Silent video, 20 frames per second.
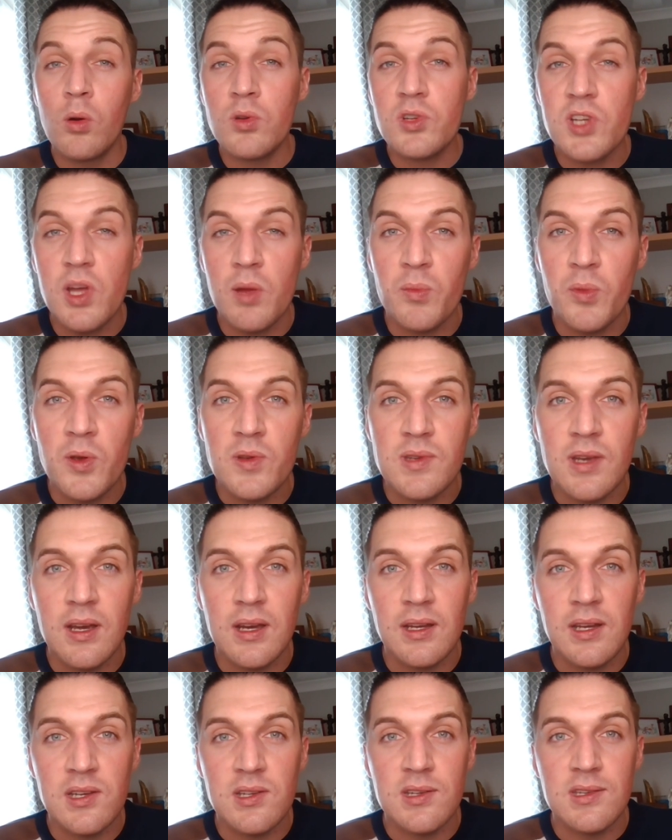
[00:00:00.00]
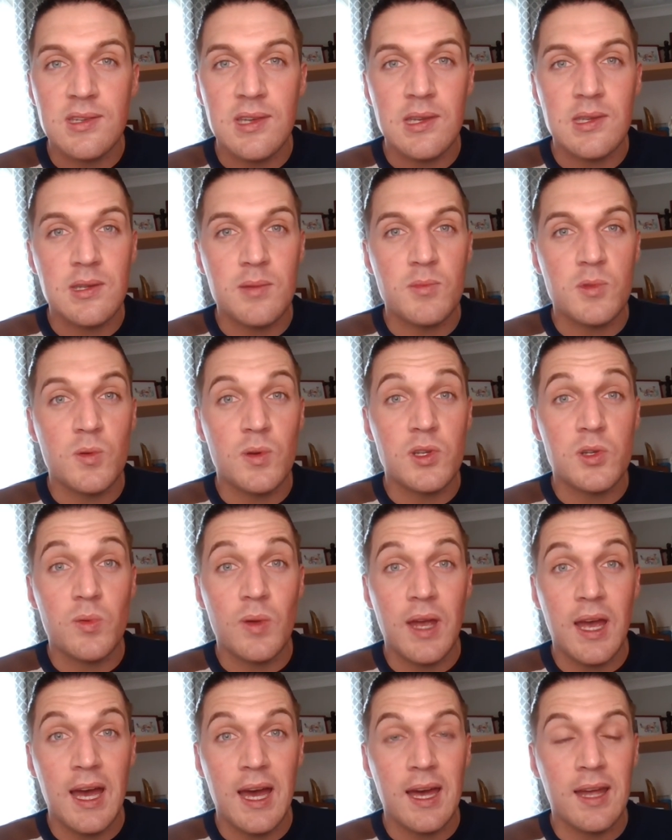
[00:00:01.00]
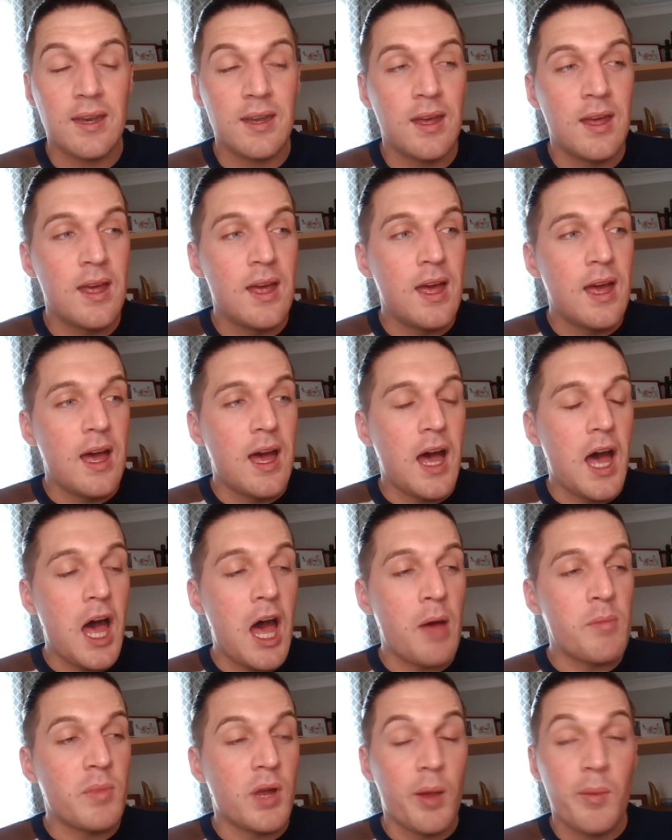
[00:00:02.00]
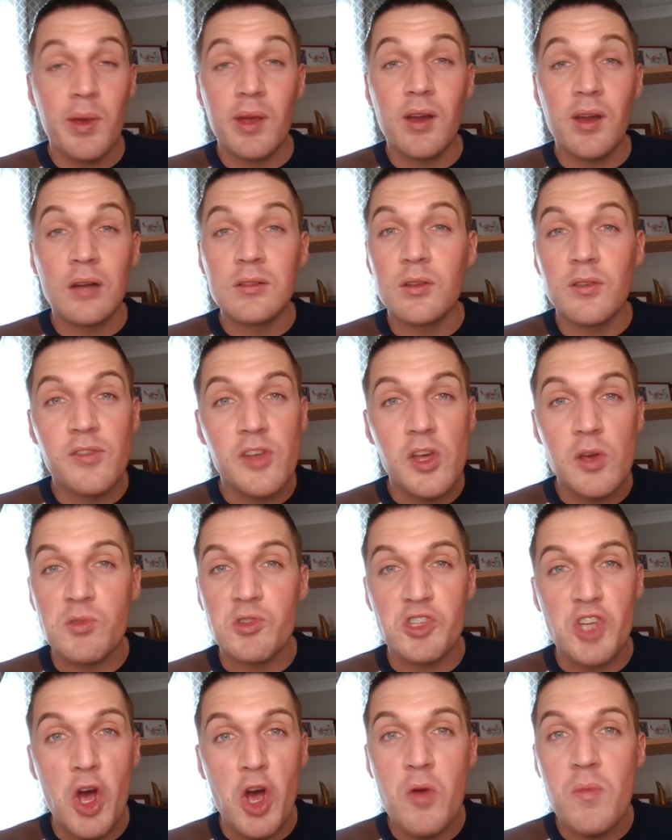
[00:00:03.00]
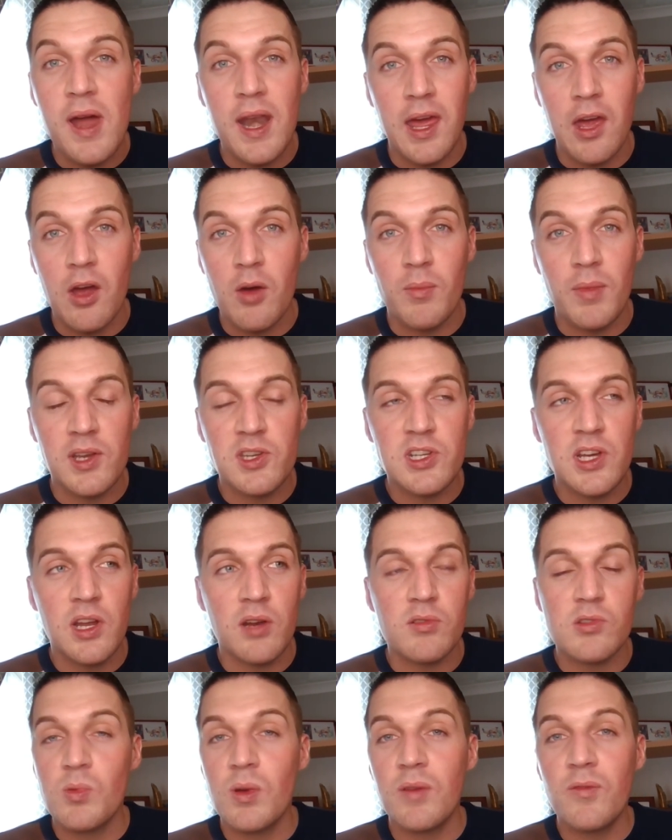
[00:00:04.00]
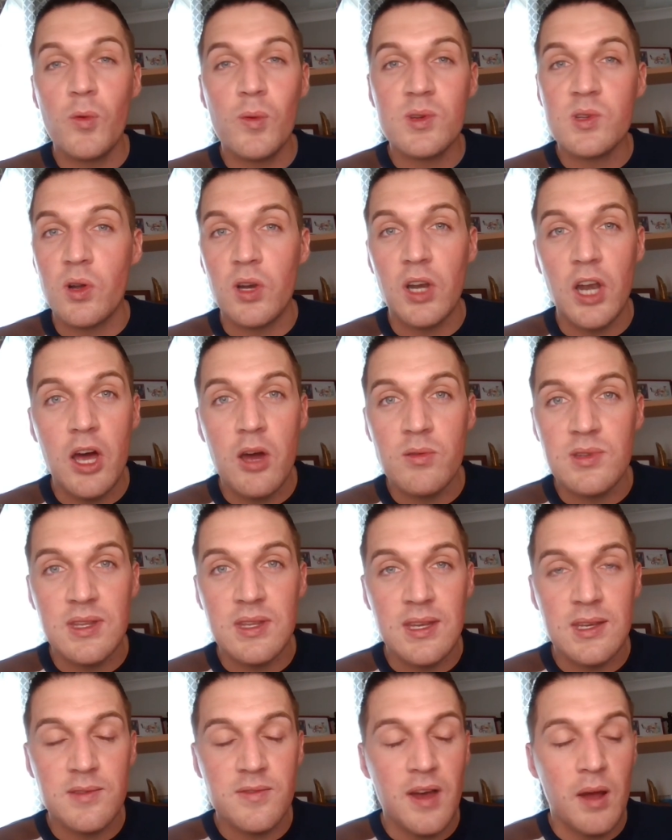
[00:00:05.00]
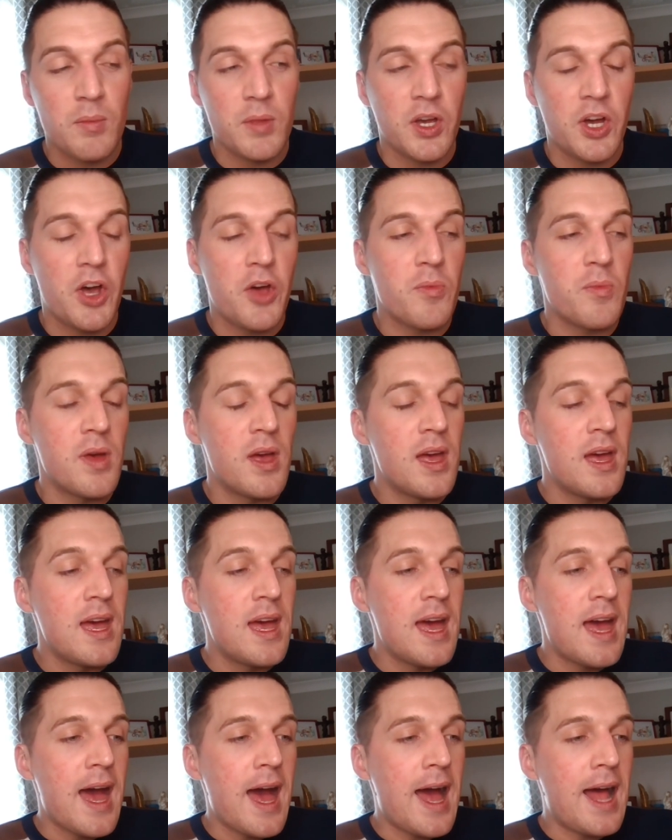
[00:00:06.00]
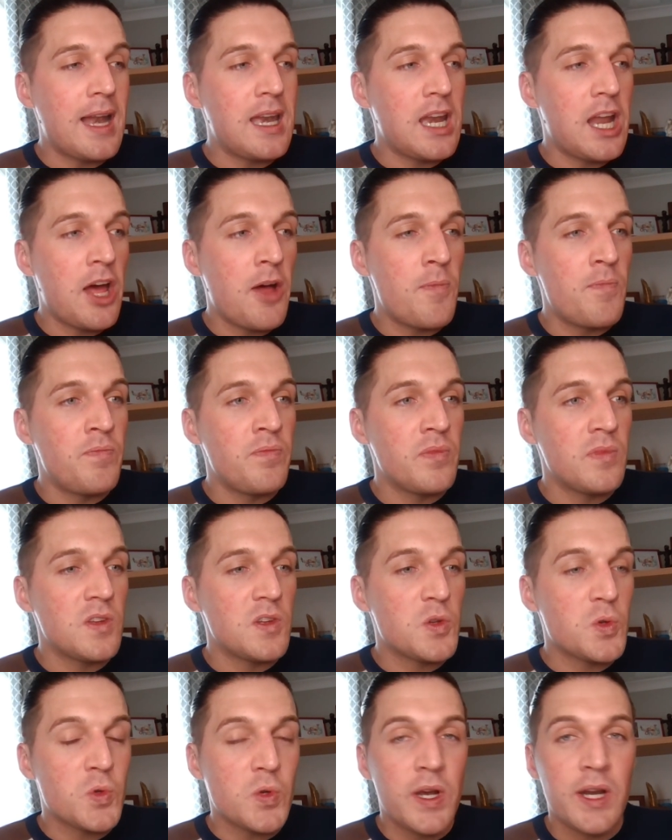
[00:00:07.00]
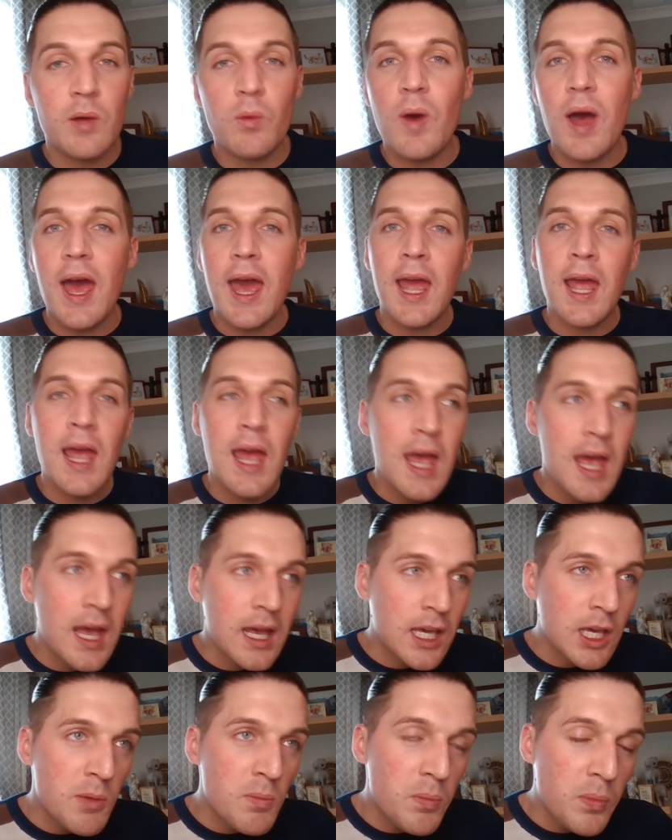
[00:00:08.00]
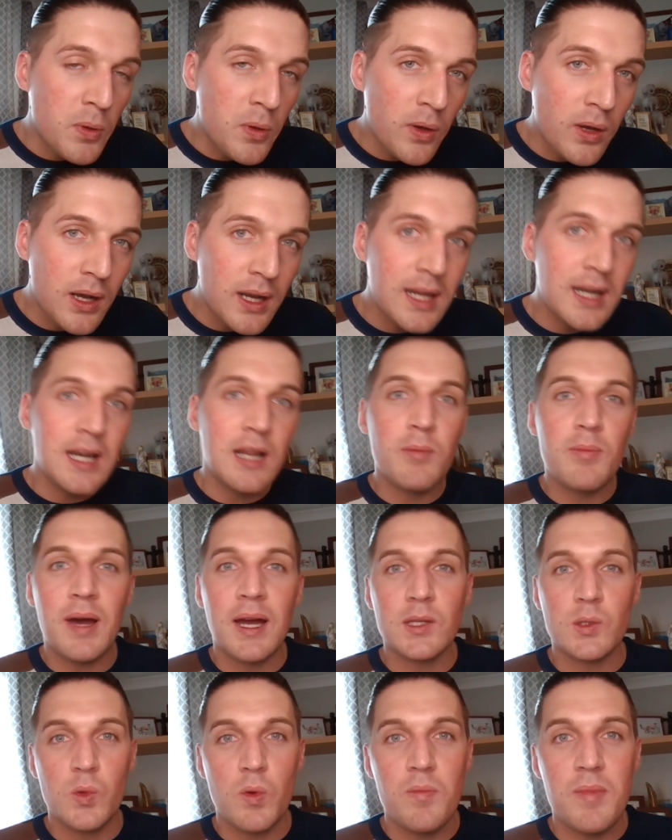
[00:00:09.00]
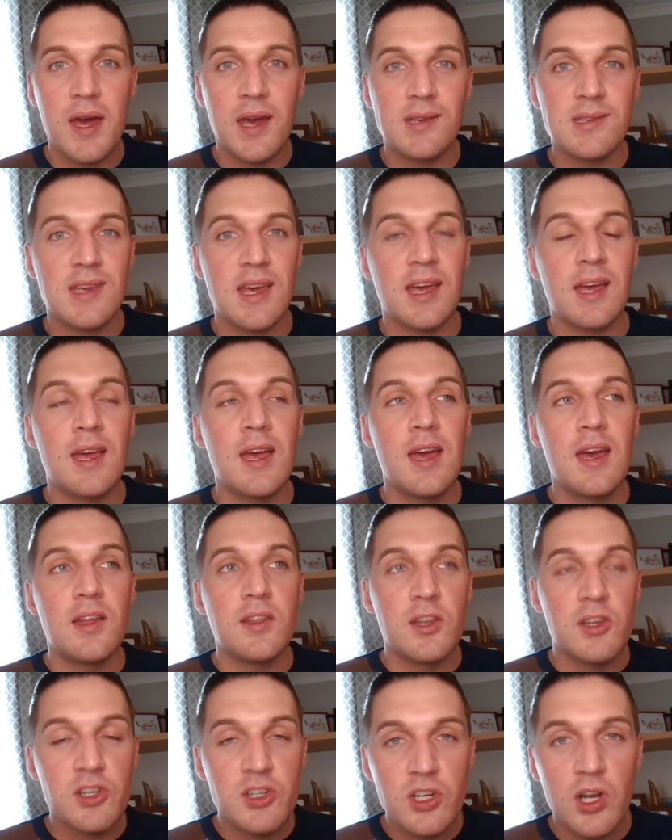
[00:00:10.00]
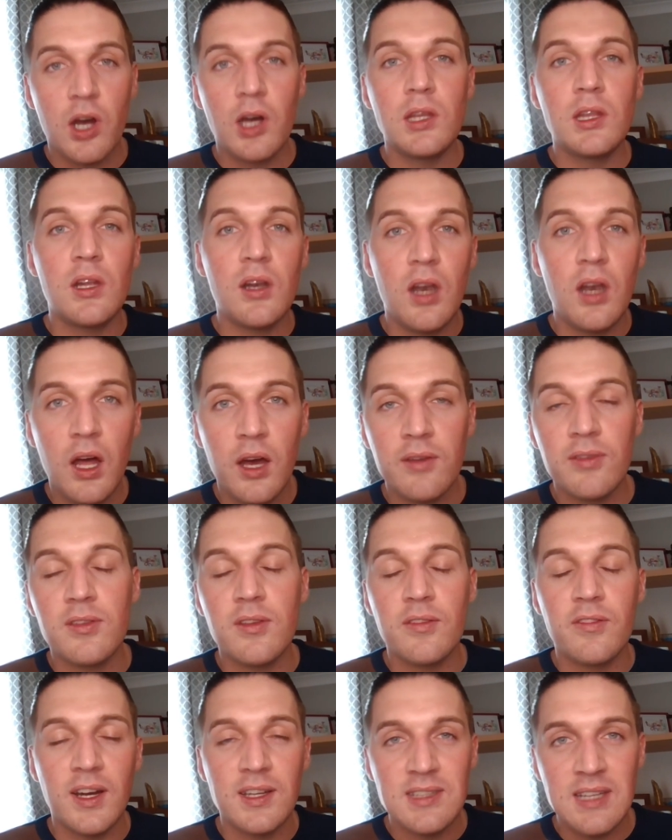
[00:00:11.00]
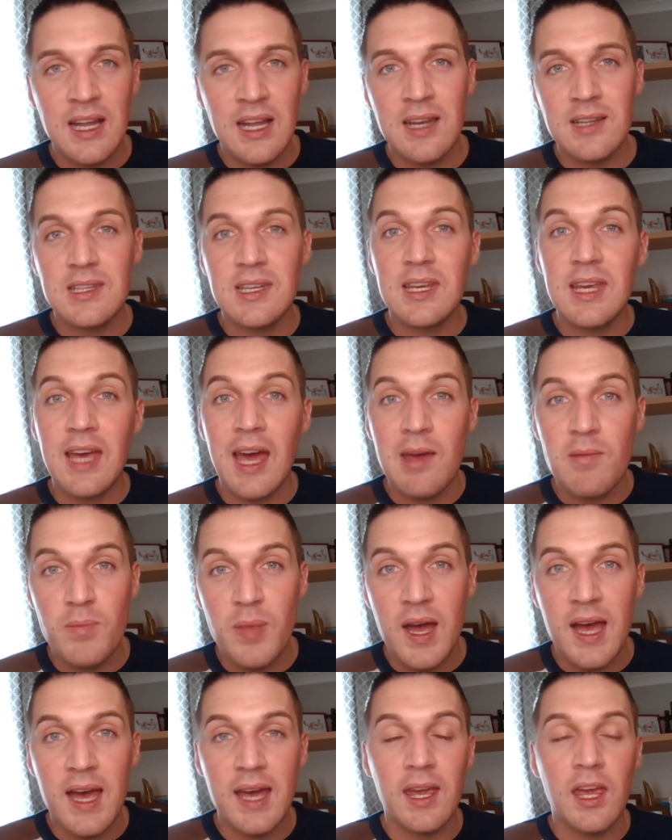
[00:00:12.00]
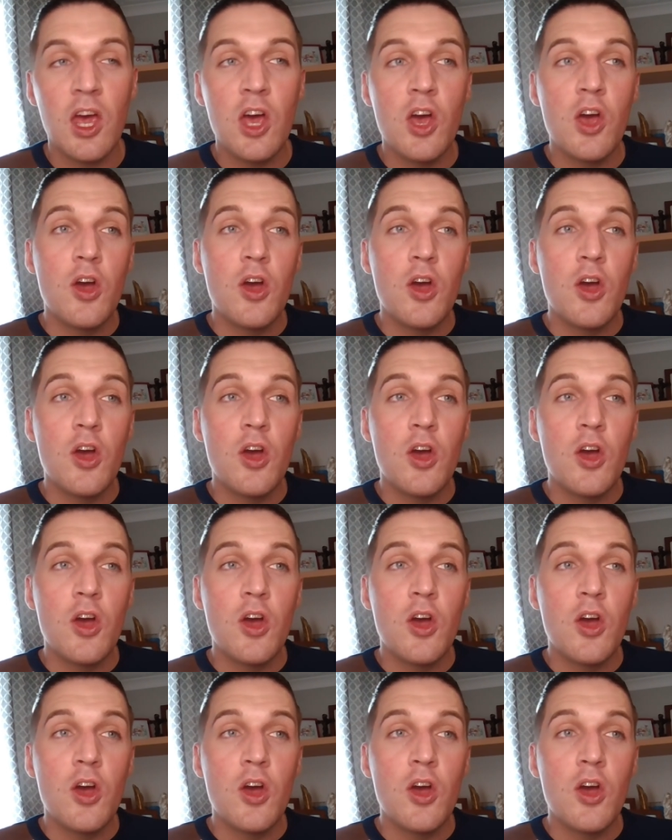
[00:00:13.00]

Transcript: old shampoos and conditioner systems which we had. Um, I mean, I review so many on my channel, so we've always got loads in this family home. And um, straight away, completely back to amazing the shine, the life, the vitality came back